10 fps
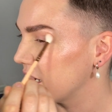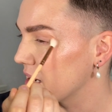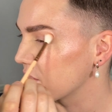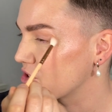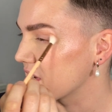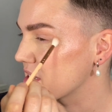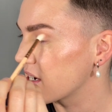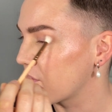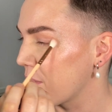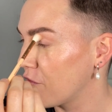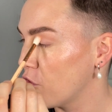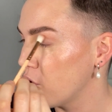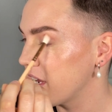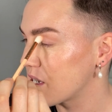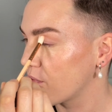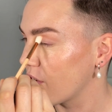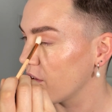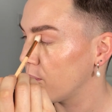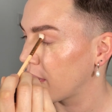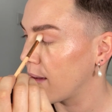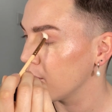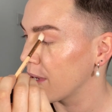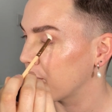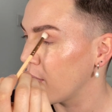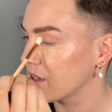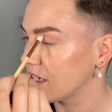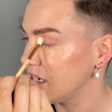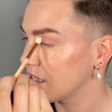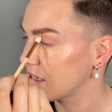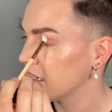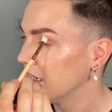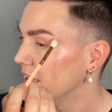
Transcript: and I was a translator for about 4 years before I became a makeup artist.